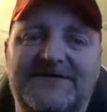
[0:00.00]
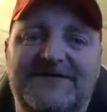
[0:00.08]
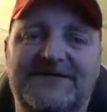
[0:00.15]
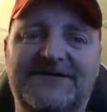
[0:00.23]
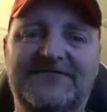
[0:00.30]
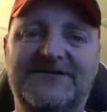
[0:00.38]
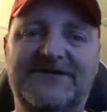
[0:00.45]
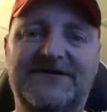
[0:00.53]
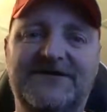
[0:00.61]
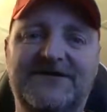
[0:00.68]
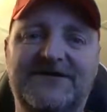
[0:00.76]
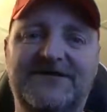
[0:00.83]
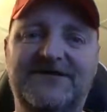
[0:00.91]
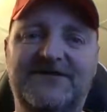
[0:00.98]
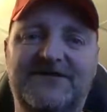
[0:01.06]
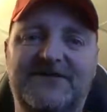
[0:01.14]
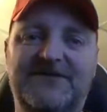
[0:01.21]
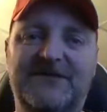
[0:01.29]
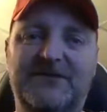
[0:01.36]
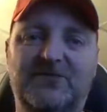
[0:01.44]
I even had the
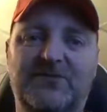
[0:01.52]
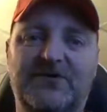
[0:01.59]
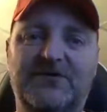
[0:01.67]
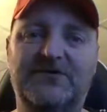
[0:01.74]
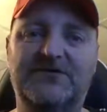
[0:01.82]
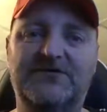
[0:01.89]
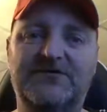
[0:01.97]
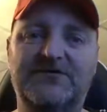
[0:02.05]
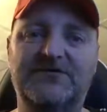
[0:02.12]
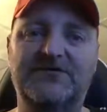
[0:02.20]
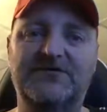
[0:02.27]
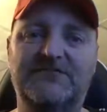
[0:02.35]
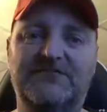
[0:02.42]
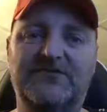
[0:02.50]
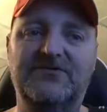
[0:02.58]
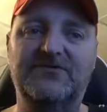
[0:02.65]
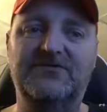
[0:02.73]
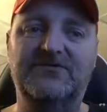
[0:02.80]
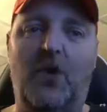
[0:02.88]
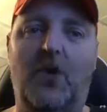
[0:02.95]
Thunderbird 2 in blue.